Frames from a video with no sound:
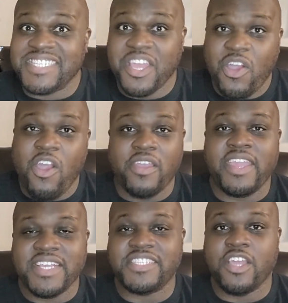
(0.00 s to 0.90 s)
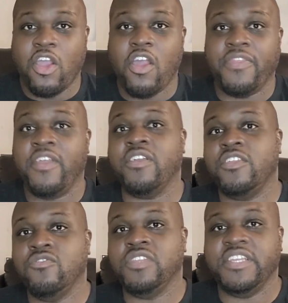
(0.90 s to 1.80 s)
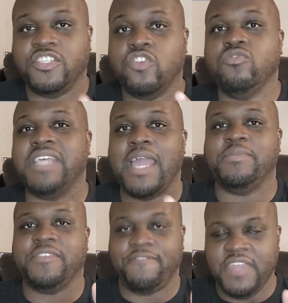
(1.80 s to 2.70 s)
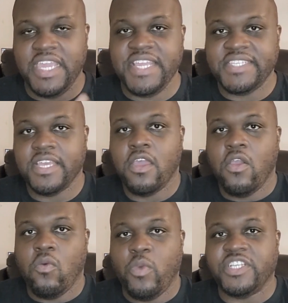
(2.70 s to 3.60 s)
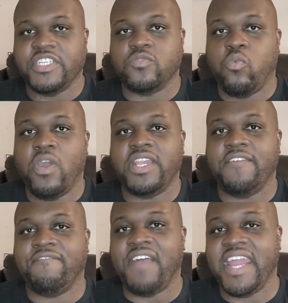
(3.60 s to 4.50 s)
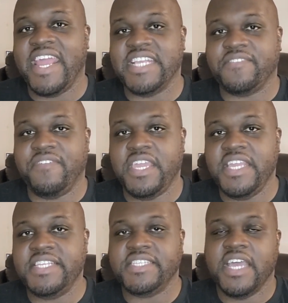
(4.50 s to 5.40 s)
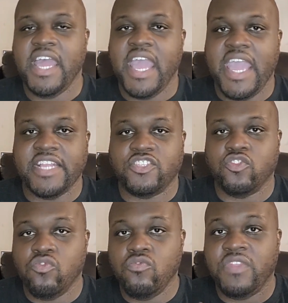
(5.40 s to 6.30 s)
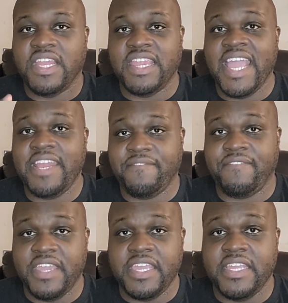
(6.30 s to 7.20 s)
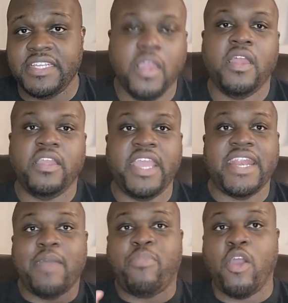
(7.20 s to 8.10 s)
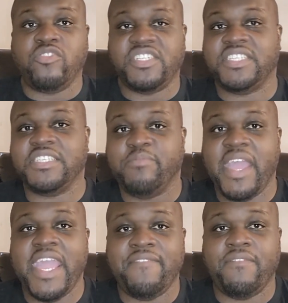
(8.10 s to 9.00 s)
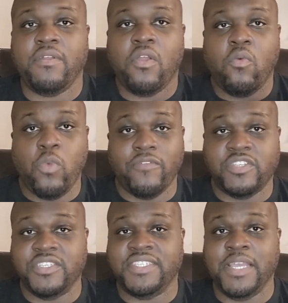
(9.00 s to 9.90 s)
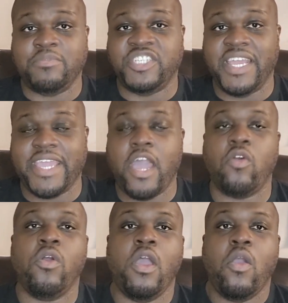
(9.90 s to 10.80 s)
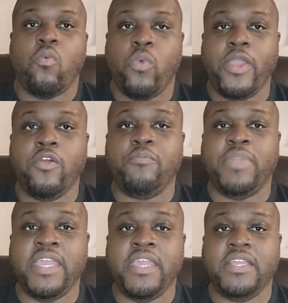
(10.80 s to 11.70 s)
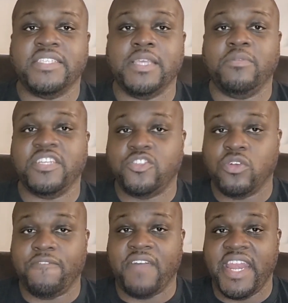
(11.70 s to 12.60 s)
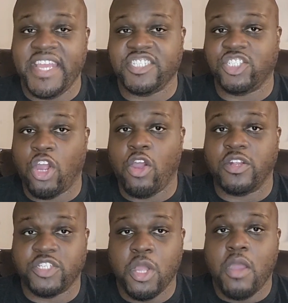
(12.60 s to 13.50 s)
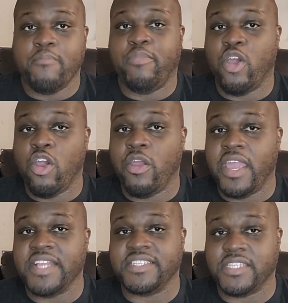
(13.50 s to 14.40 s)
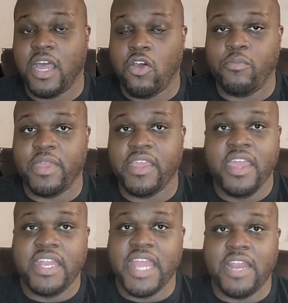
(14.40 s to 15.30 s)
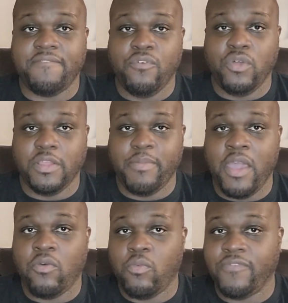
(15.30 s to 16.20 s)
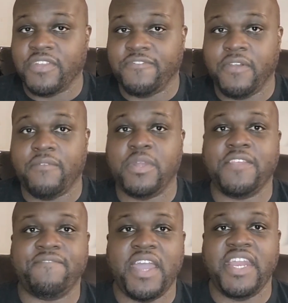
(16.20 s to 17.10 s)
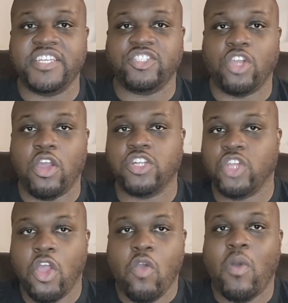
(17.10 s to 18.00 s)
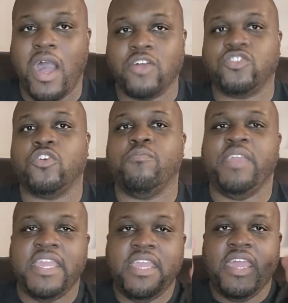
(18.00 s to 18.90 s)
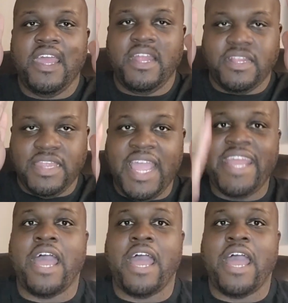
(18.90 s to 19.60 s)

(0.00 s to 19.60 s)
there are. Yes, there are. There are usually 2 types of fees, which is 1, the finance fees, and 2, the late fees. Yeah, now purchases made with Zip checkout will be subject to a finance charge per installment. Now the full amount with the finance charge will also be laid